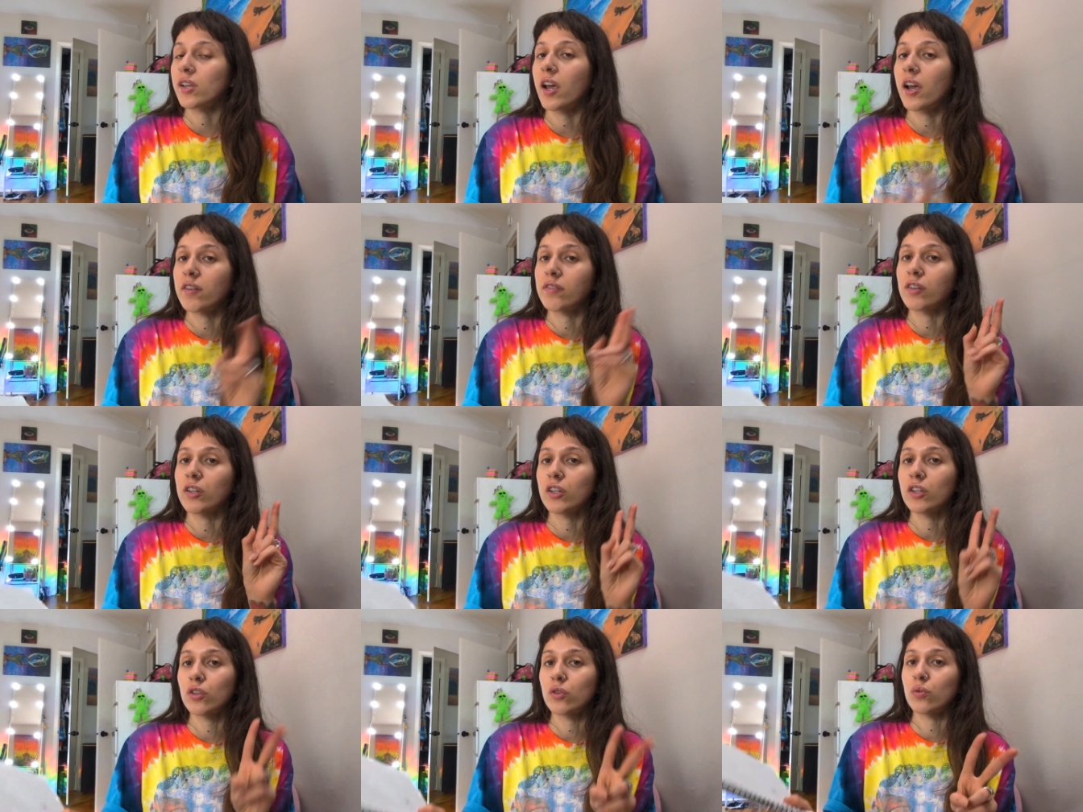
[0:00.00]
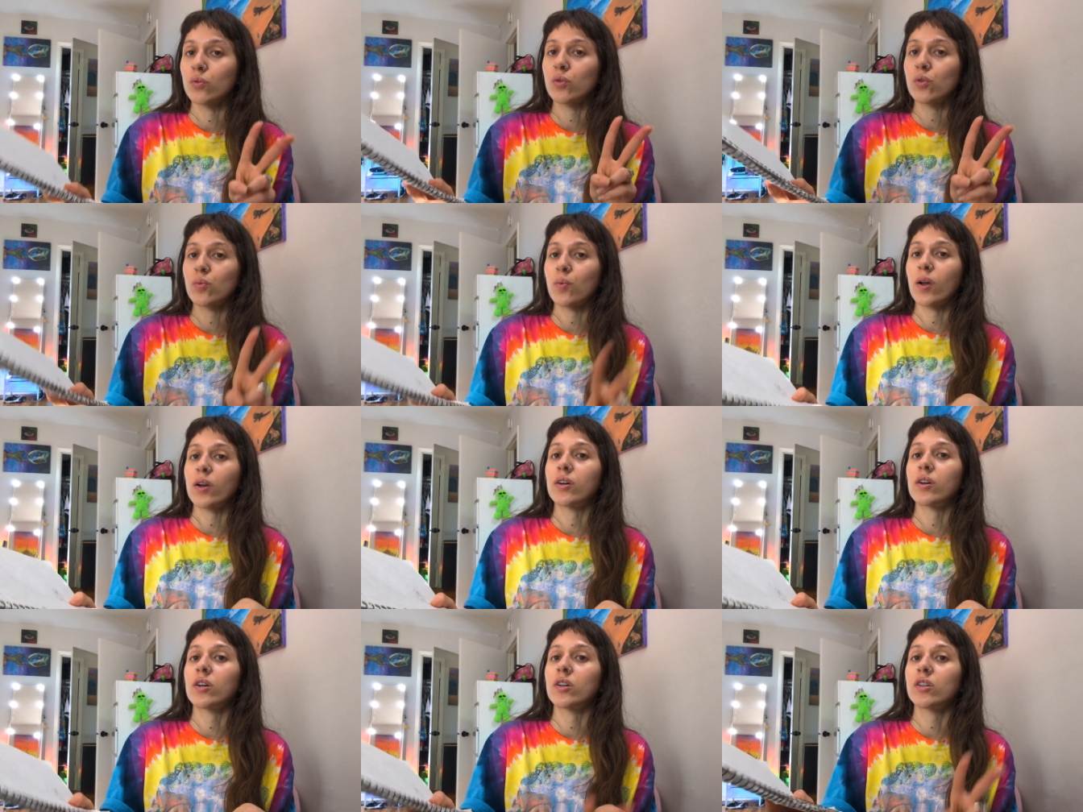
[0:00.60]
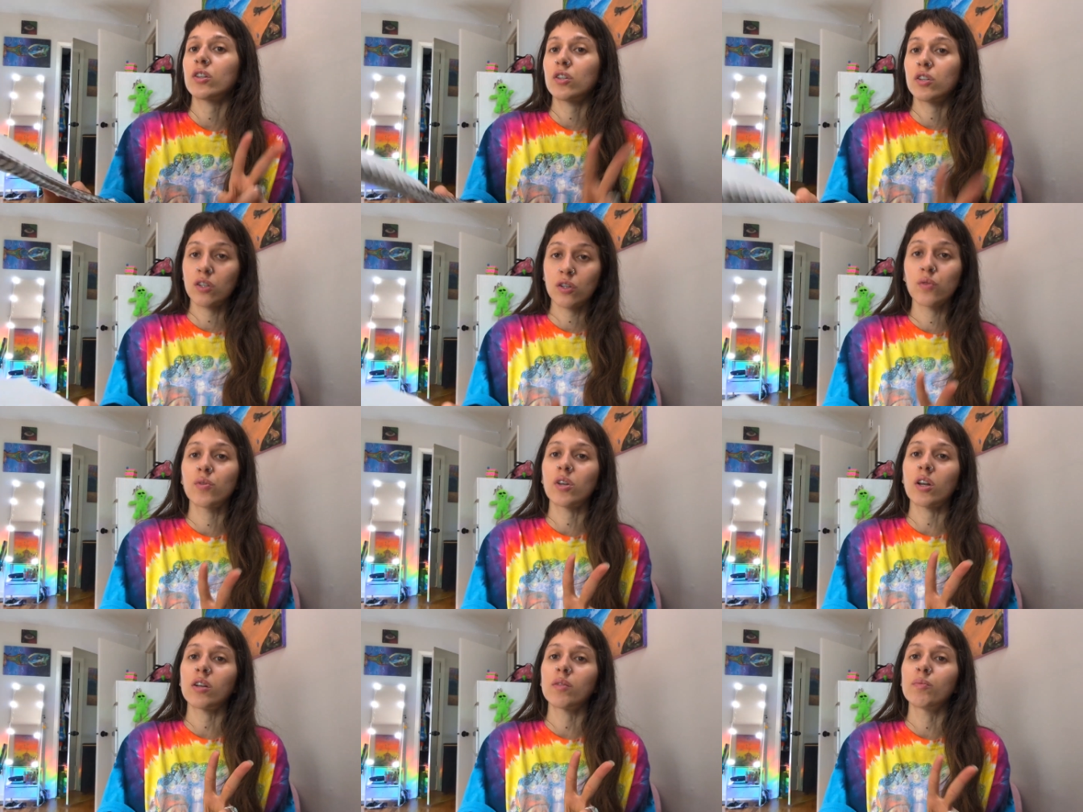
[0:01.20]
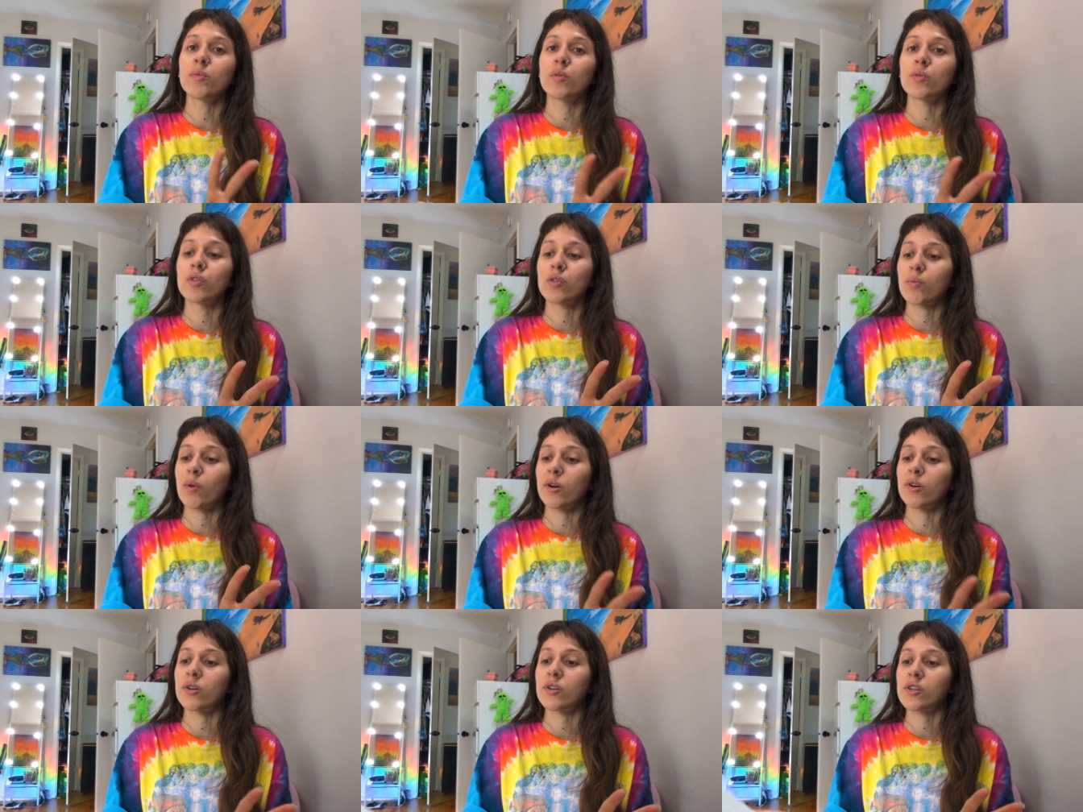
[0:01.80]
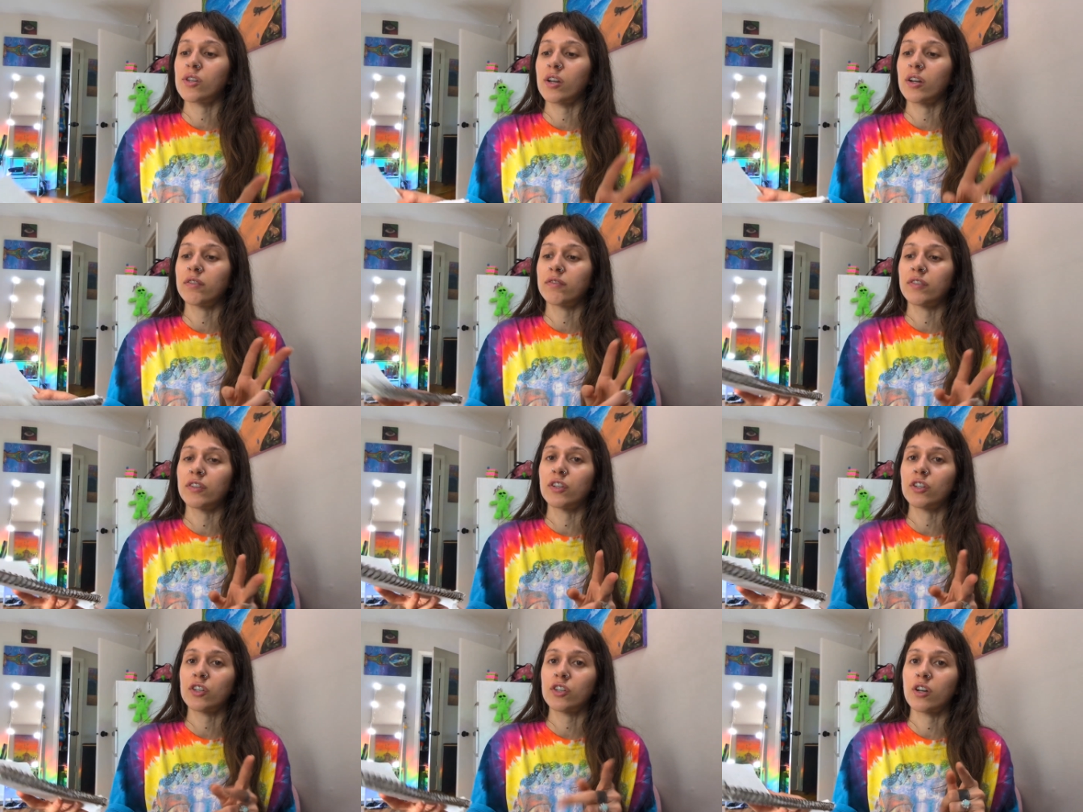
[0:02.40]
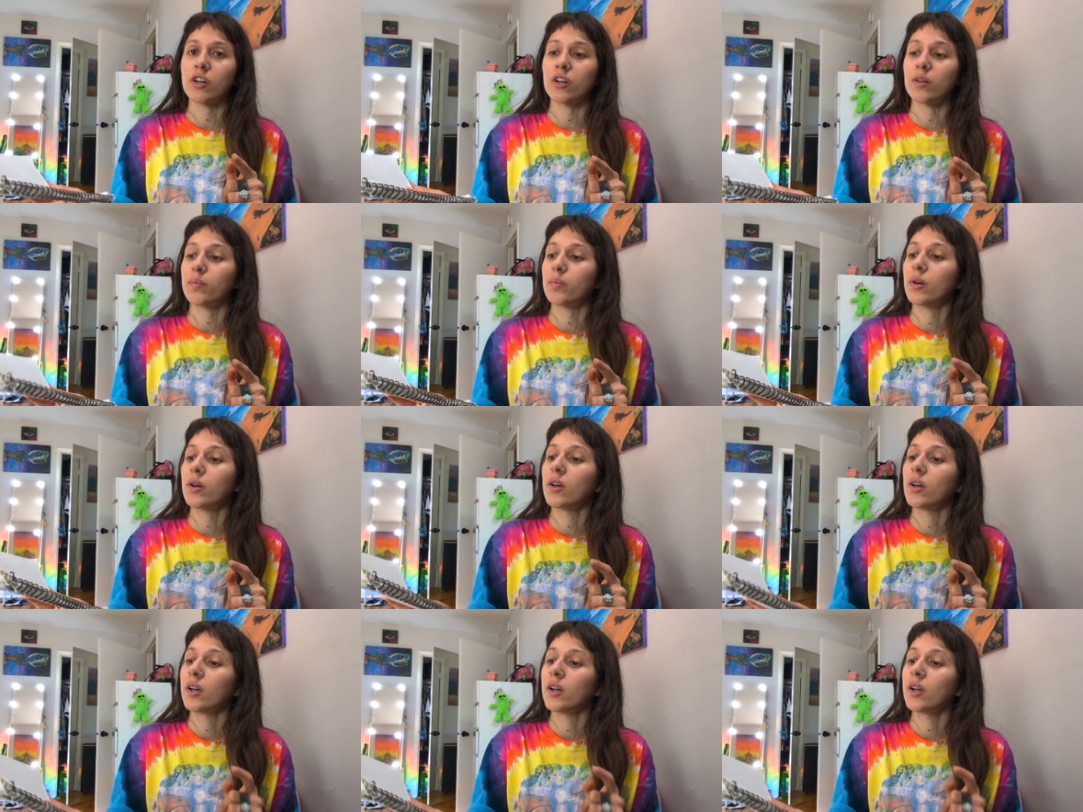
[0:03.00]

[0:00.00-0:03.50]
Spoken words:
I have like two sun and moon sweaters that I finished up.